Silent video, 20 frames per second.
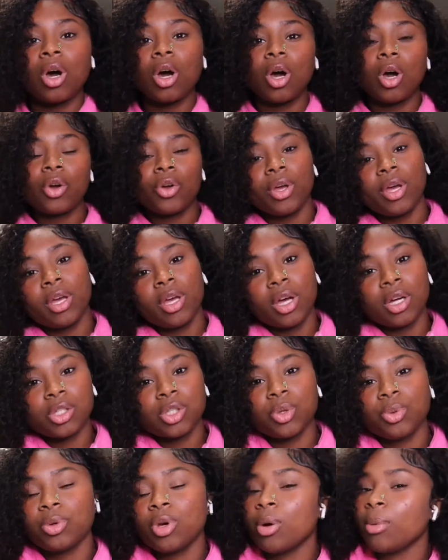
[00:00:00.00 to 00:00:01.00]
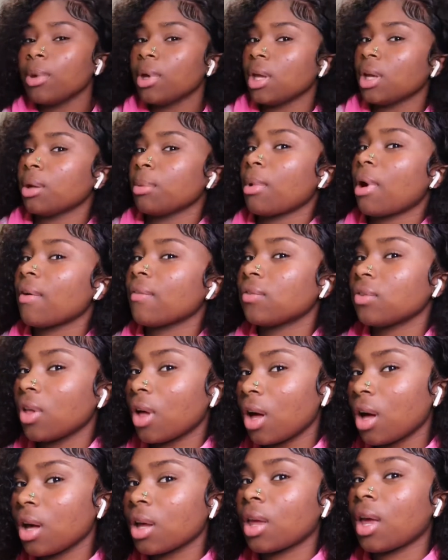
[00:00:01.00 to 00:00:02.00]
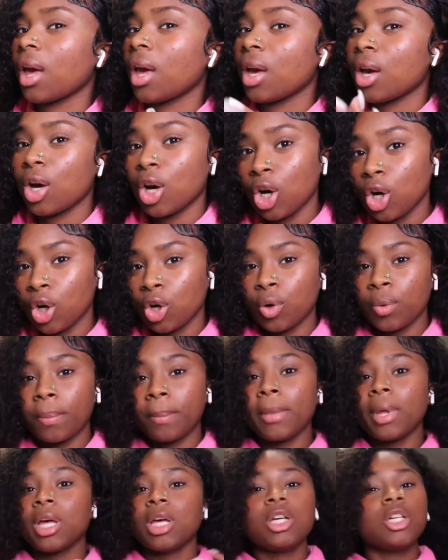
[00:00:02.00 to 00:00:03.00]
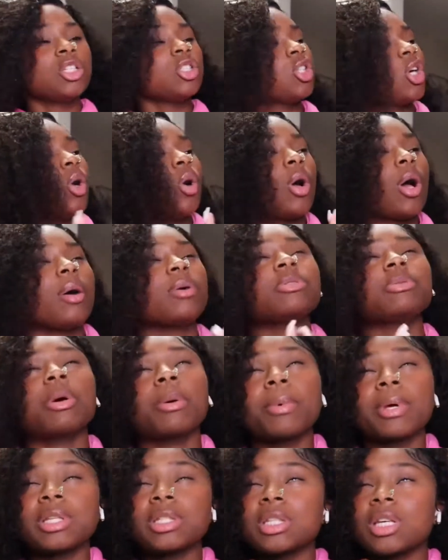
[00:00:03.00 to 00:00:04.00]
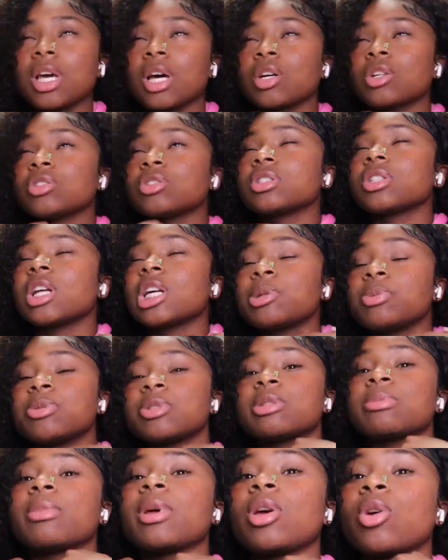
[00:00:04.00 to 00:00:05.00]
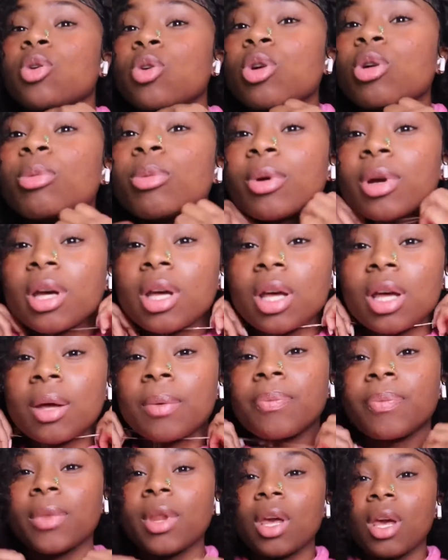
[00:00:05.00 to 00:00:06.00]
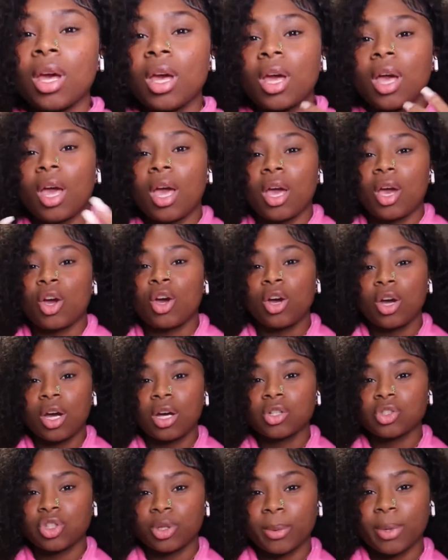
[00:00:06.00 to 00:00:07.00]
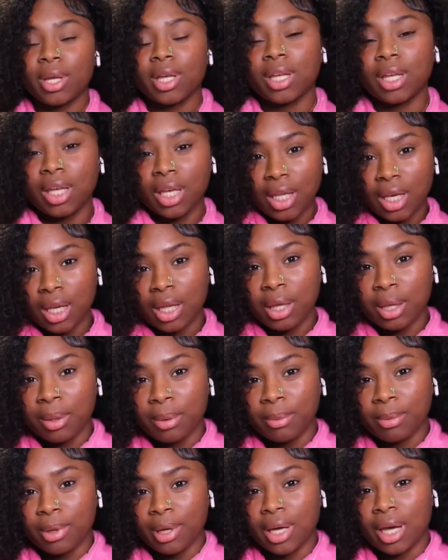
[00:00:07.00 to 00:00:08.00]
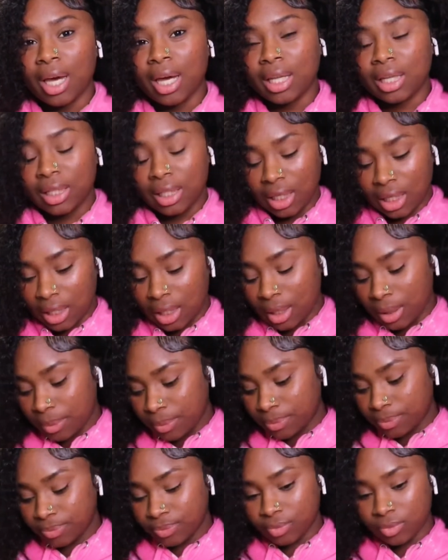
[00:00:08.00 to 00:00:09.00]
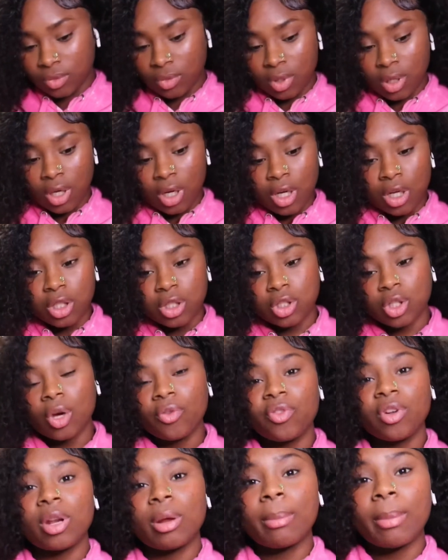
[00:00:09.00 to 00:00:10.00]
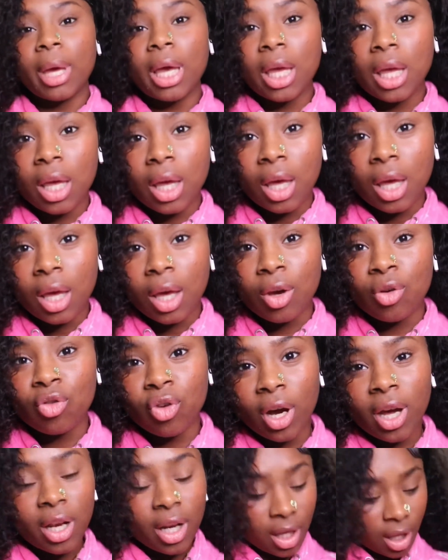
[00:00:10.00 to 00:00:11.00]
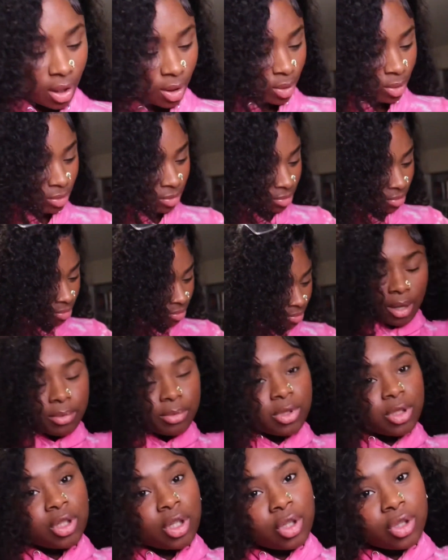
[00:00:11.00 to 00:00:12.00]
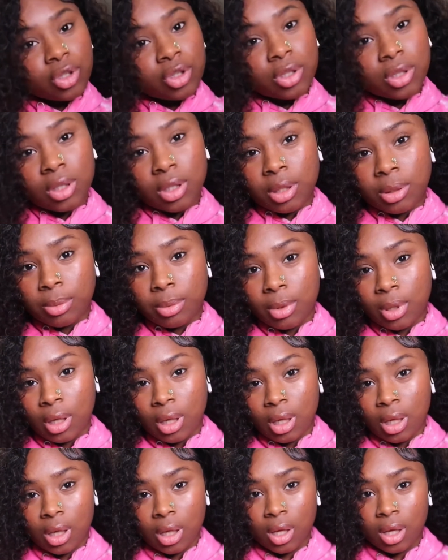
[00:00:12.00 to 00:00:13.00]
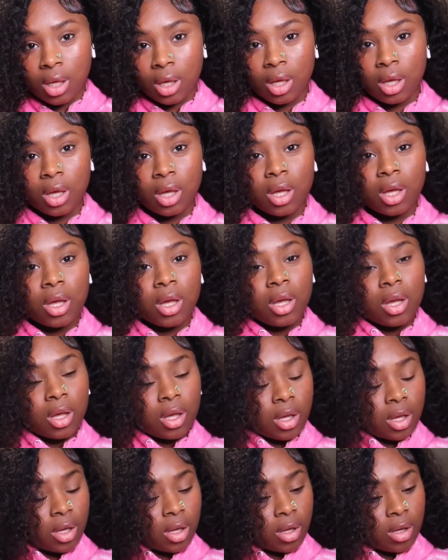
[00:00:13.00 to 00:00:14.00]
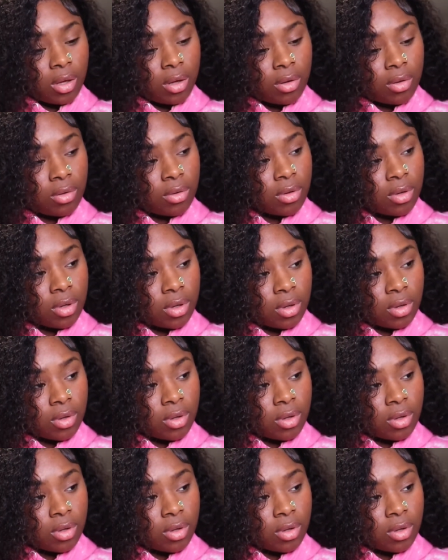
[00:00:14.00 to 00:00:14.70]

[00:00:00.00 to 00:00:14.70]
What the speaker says: Okay, y'all, so we're gonna be ending my vlog at home. So I was at Bessie's house and I was supposed to make cornbread at her house where I can eat it, but I didn't. So I'm gonna make it right now. I'm so sleepy. I don't know,